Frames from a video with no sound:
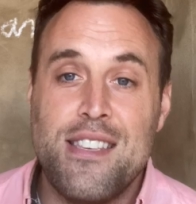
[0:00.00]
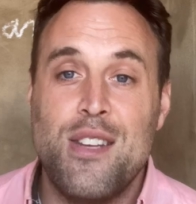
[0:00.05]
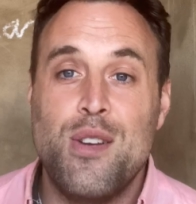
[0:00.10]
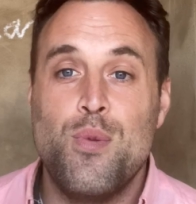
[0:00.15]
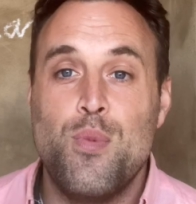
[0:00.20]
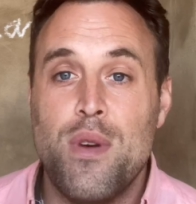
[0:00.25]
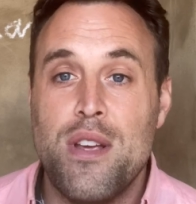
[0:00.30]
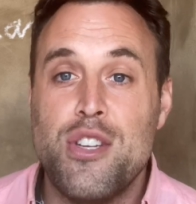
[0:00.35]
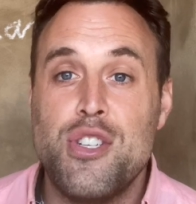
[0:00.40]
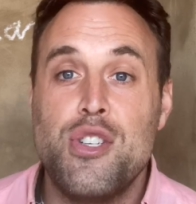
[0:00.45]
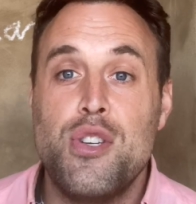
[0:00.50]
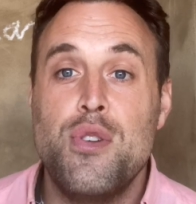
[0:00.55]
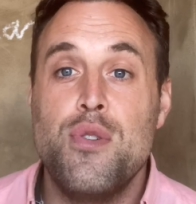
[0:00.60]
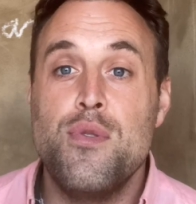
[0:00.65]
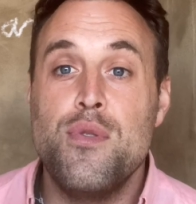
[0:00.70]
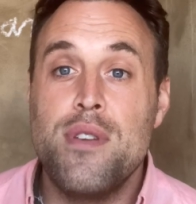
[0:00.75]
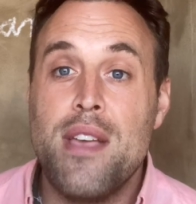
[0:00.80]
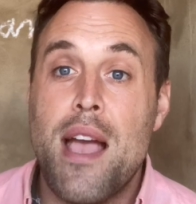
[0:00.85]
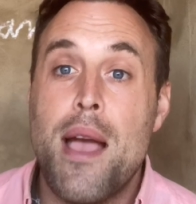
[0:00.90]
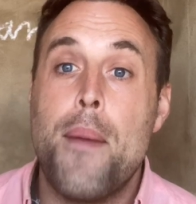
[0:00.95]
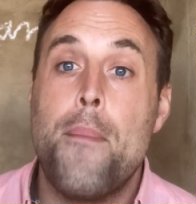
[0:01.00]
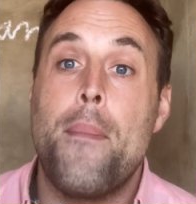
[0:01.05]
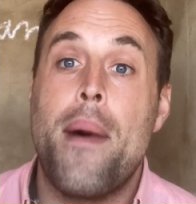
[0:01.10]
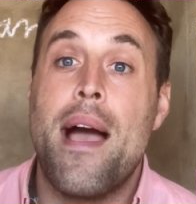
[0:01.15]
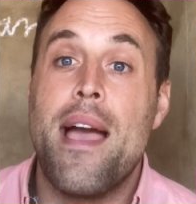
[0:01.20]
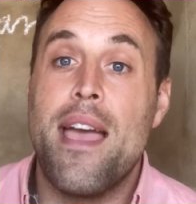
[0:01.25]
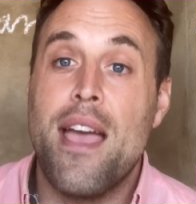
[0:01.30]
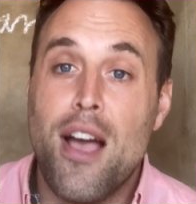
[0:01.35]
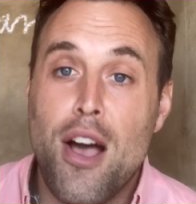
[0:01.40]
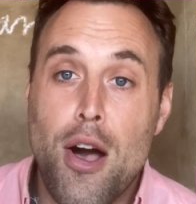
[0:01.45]
and wish to get
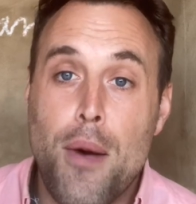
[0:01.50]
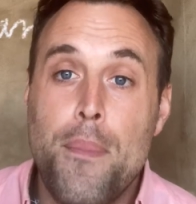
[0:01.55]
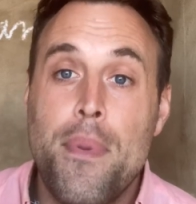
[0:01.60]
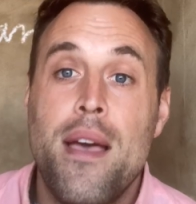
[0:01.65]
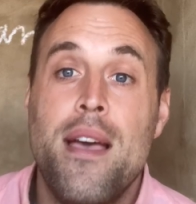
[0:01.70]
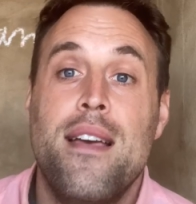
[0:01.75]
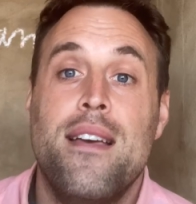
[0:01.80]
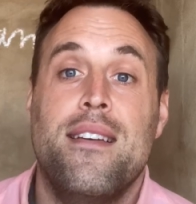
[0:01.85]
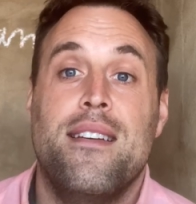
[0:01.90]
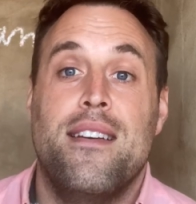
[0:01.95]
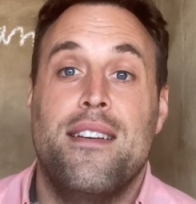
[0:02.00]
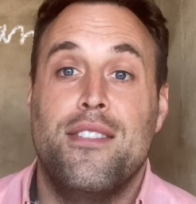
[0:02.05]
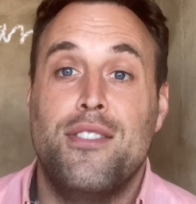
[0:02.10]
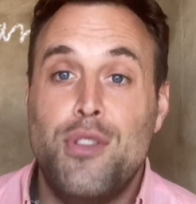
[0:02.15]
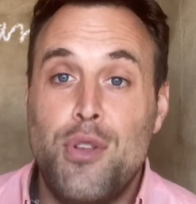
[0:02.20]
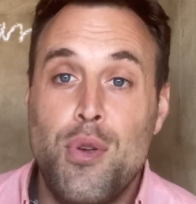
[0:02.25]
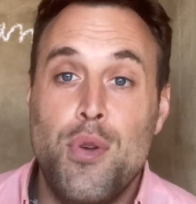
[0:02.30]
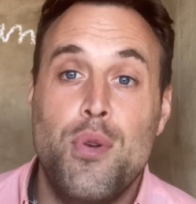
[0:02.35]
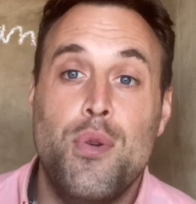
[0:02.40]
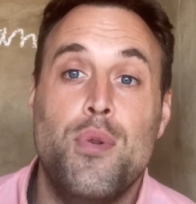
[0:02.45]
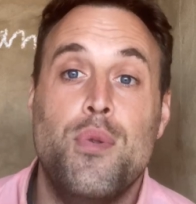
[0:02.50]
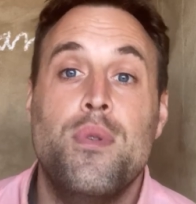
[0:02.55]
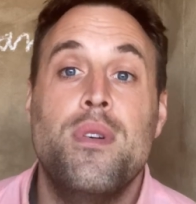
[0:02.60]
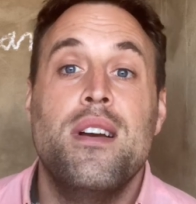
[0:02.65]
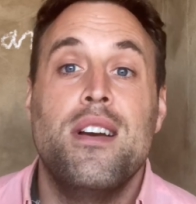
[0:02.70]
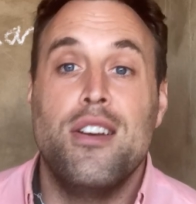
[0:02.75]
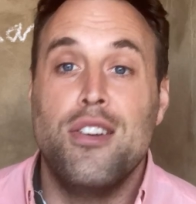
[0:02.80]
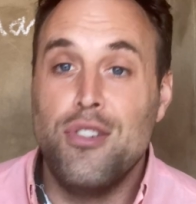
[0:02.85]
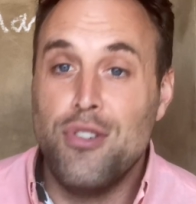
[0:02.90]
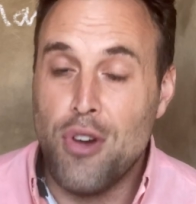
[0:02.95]
my help to
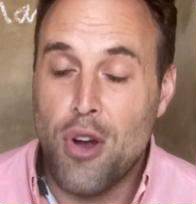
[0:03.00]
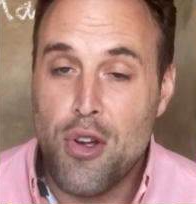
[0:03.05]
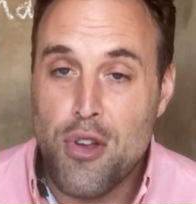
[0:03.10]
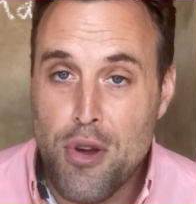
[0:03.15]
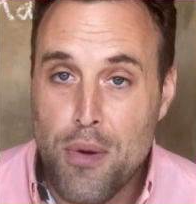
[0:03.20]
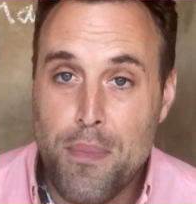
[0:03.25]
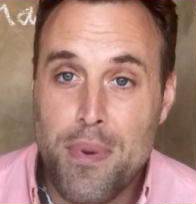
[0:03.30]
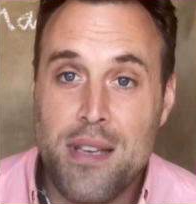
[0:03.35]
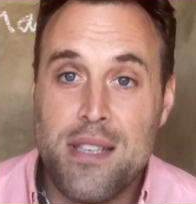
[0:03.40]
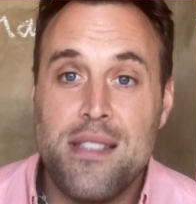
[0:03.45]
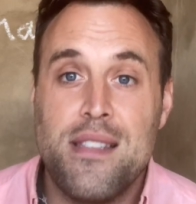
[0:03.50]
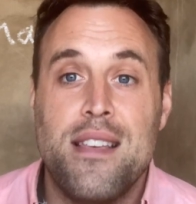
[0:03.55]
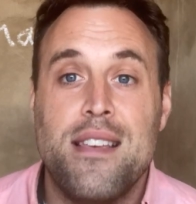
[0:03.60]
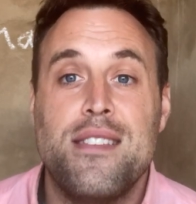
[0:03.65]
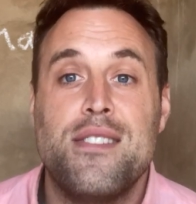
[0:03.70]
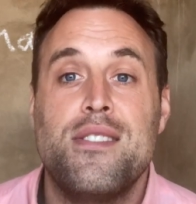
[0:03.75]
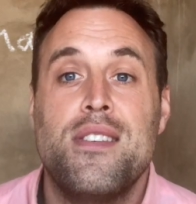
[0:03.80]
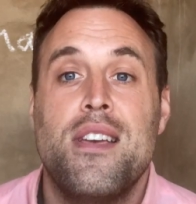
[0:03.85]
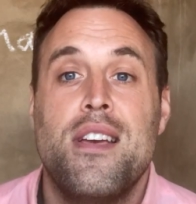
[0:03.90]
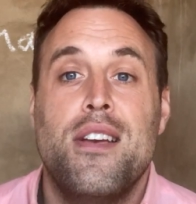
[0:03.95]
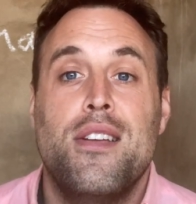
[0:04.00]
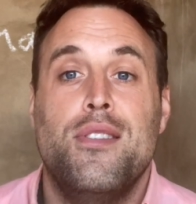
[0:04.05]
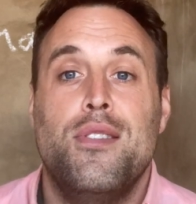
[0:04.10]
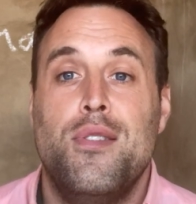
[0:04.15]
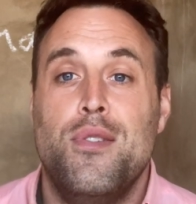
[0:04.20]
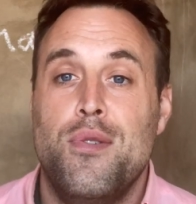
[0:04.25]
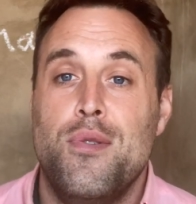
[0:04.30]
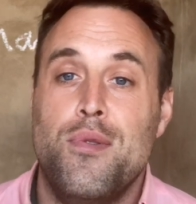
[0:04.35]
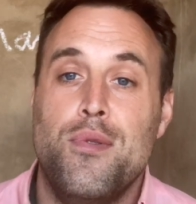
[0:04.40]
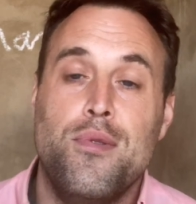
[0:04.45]
grow your business,
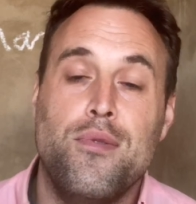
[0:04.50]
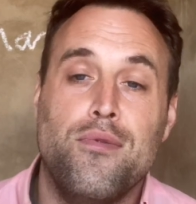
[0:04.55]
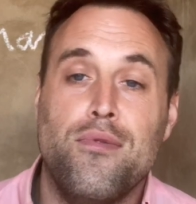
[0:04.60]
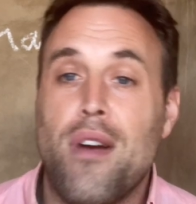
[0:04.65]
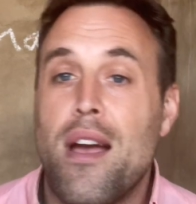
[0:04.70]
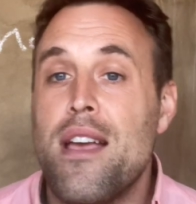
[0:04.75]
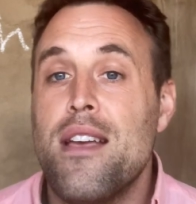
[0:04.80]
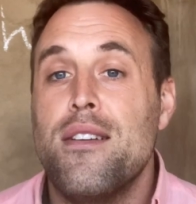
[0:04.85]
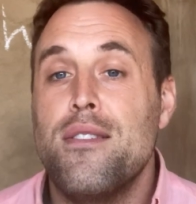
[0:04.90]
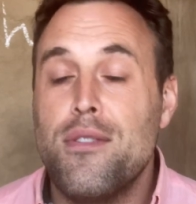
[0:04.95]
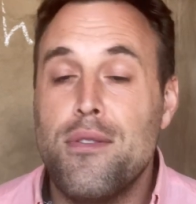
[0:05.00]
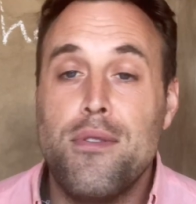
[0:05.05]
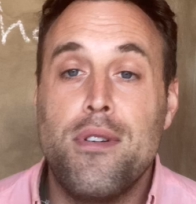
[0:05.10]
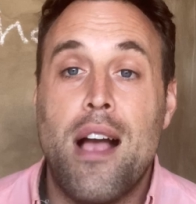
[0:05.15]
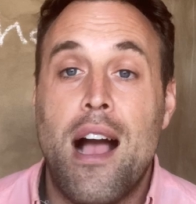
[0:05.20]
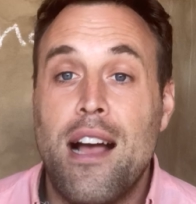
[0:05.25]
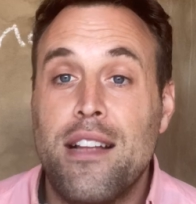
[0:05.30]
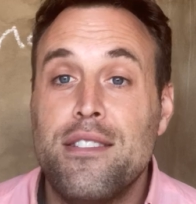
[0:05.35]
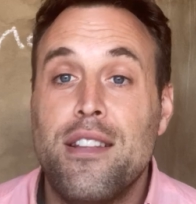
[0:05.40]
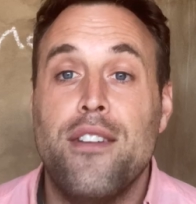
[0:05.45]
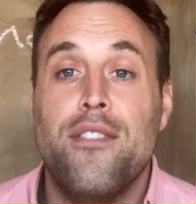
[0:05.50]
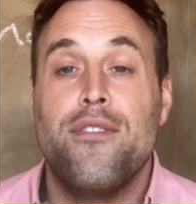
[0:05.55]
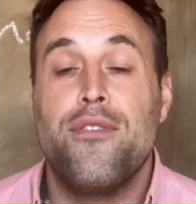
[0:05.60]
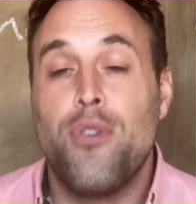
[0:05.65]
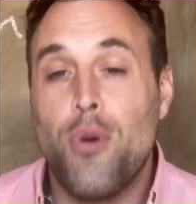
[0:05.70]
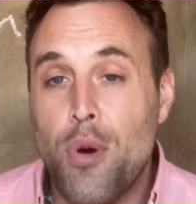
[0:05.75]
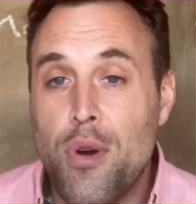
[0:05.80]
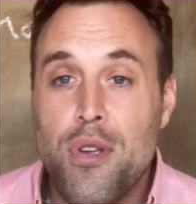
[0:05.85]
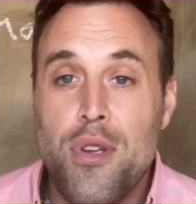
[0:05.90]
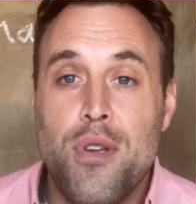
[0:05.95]
to write content
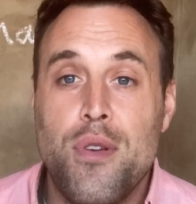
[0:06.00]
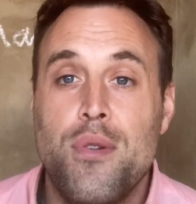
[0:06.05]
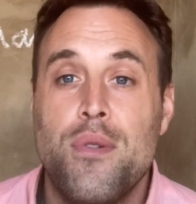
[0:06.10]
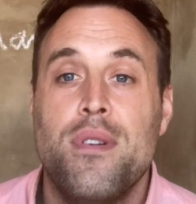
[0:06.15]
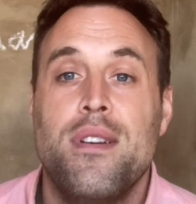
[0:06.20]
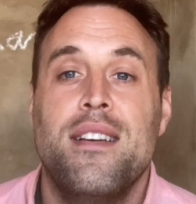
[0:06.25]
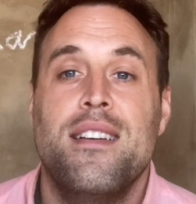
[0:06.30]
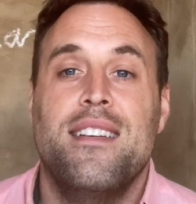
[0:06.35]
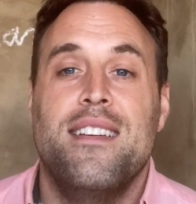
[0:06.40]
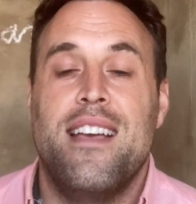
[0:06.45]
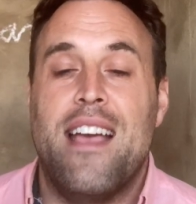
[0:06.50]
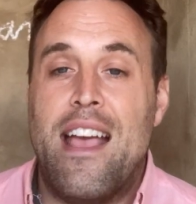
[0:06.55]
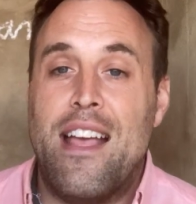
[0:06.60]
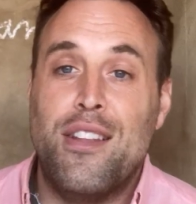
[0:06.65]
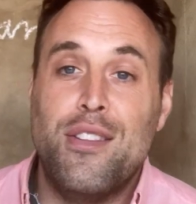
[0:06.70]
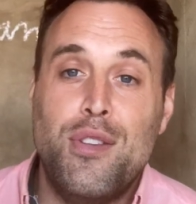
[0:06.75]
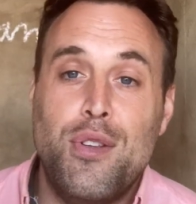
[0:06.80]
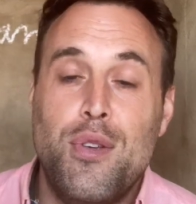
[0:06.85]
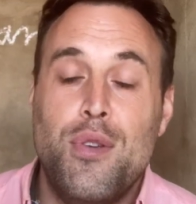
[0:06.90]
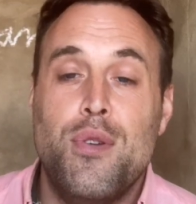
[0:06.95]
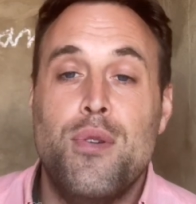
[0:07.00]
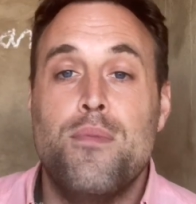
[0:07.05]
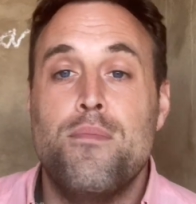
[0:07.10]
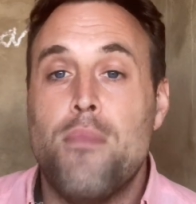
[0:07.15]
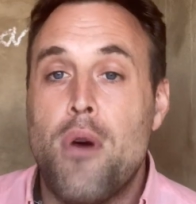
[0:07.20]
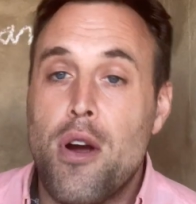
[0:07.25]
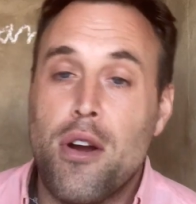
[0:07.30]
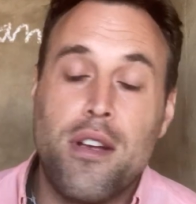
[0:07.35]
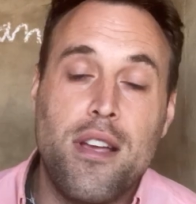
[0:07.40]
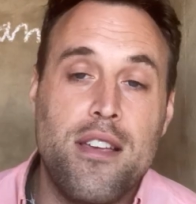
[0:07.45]
for you, and to
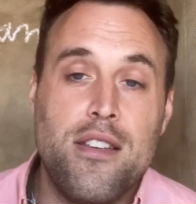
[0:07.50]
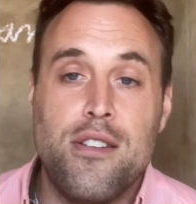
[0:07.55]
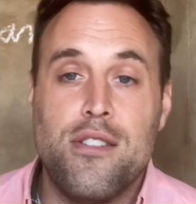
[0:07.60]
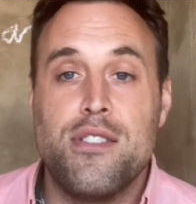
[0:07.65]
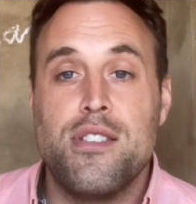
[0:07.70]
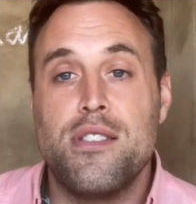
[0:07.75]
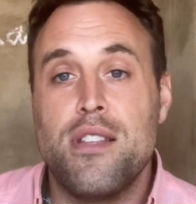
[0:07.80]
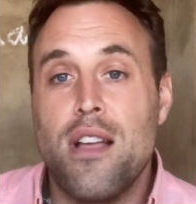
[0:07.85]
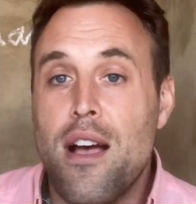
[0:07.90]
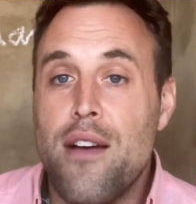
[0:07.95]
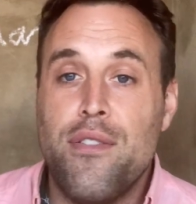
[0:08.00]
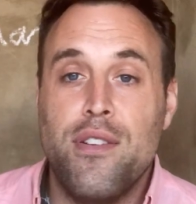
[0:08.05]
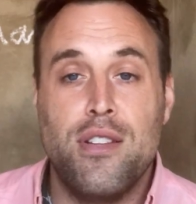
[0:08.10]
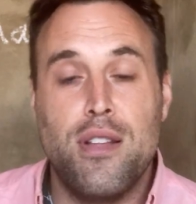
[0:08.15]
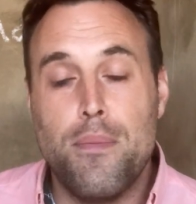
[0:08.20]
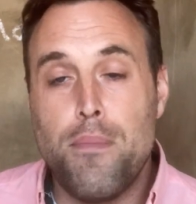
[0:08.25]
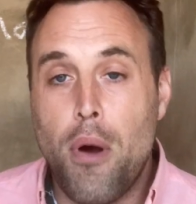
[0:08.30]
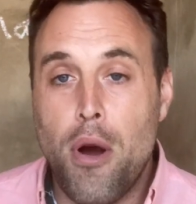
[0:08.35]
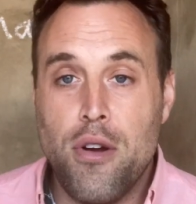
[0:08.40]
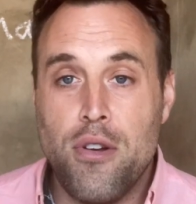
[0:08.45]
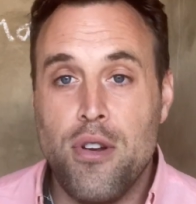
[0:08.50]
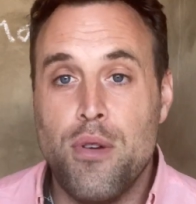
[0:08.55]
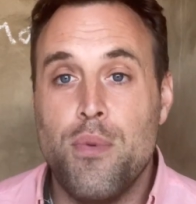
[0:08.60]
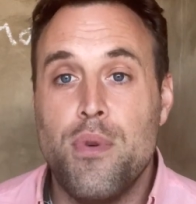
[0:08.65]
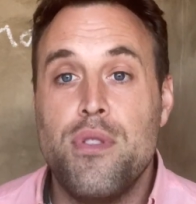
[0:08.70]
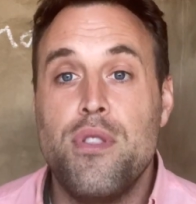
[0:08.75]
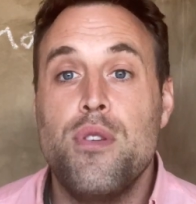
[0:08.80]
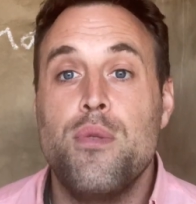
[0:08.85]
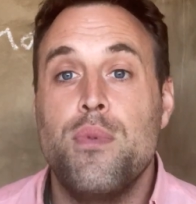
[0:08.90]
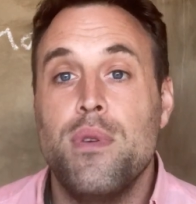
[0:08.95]
market your stuff and to partner
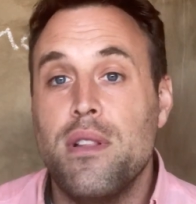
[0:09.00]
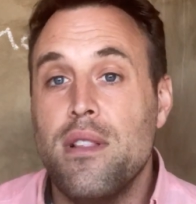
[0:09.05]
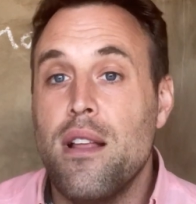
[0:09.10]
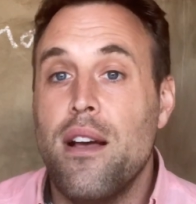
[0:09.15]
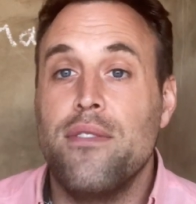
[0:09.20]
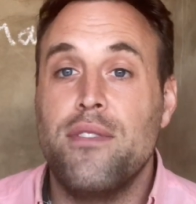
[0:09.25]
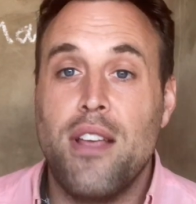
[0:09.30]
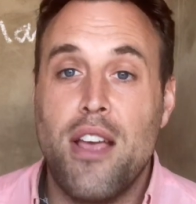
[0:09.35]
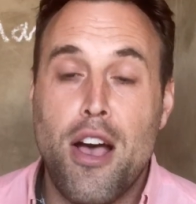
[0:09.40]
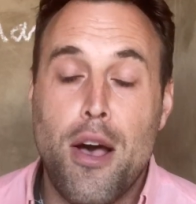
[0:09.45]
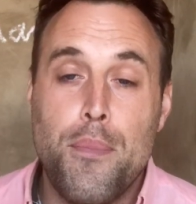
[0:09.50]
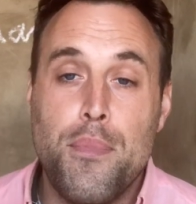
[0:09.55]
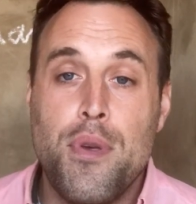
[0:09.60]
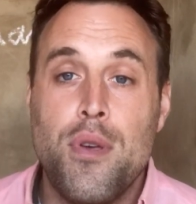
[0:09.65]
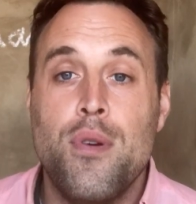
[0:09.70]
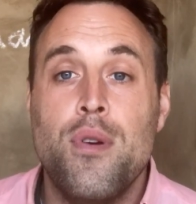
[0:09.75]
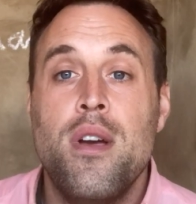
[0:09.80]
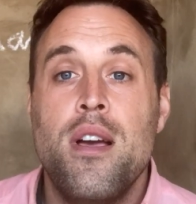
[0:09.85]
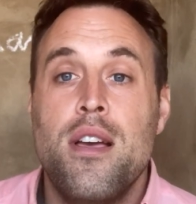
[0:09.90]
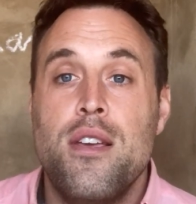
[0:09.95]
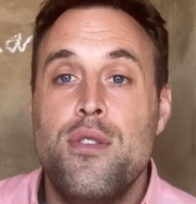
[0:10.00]
with you, we'd love to help you.